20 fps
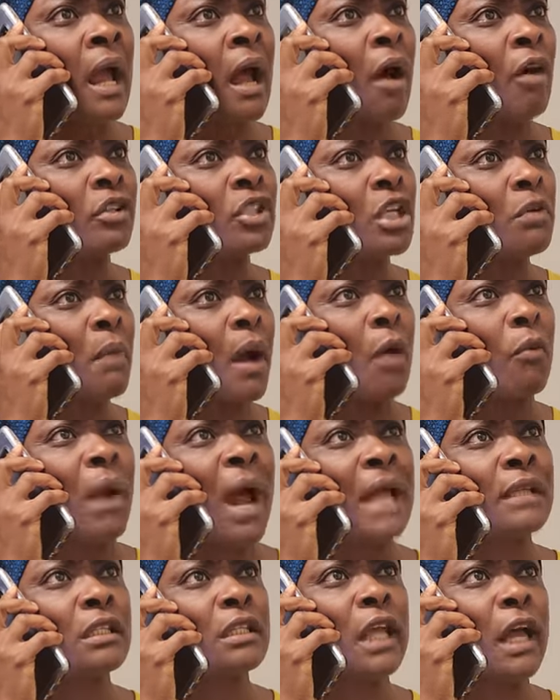I was in my
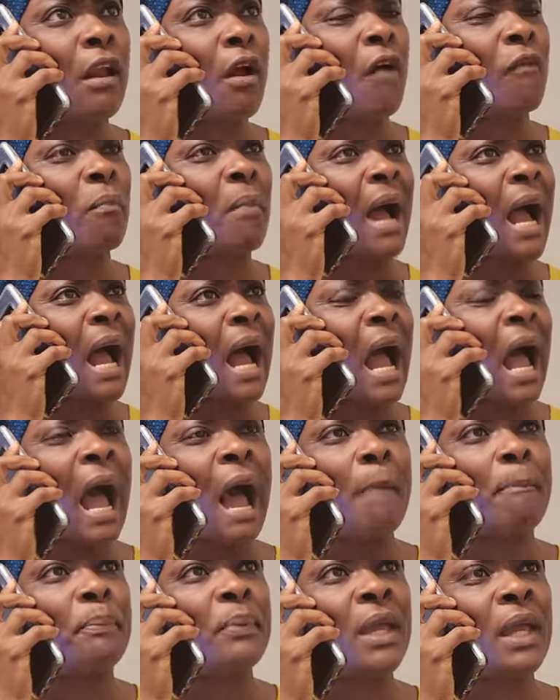right state of mind,
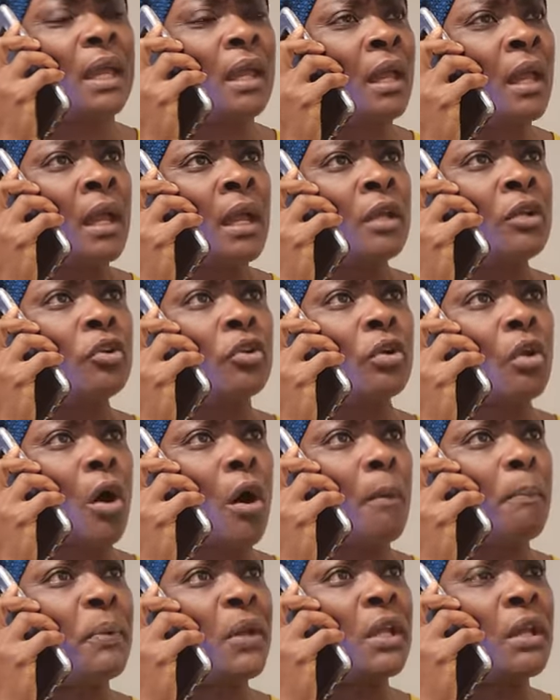happy you
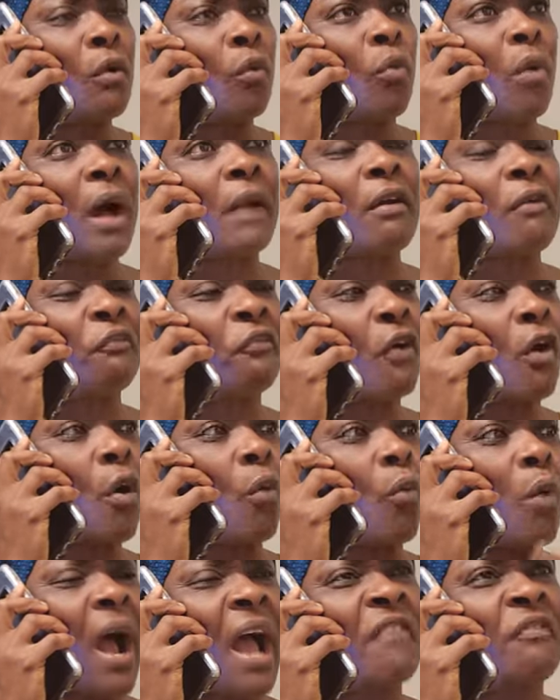know, being a
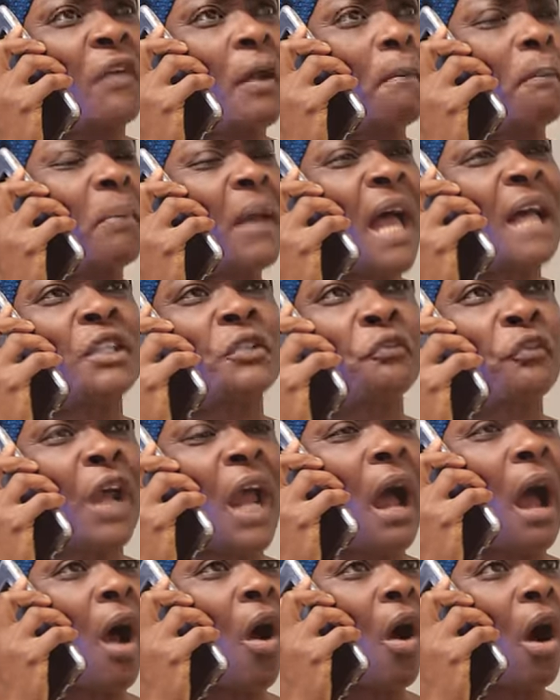wonderful wife and best friend
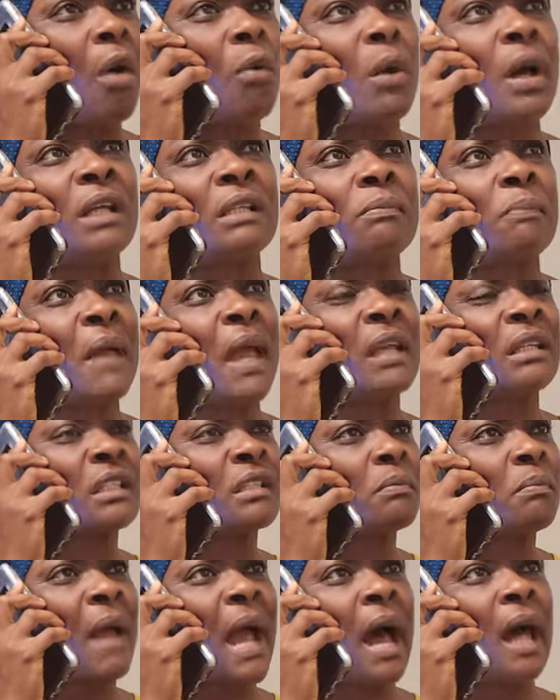and always been
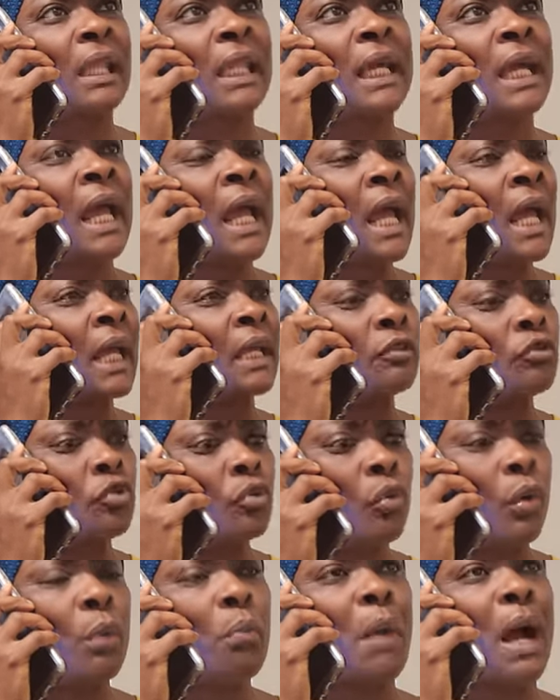smiling and
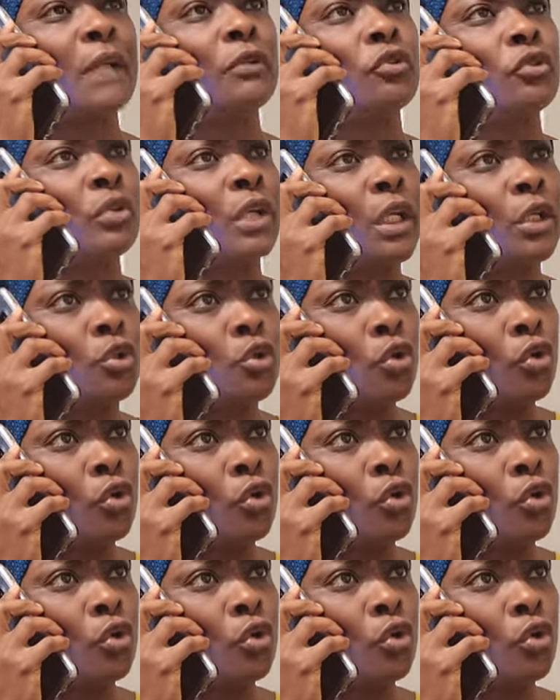doing my duties.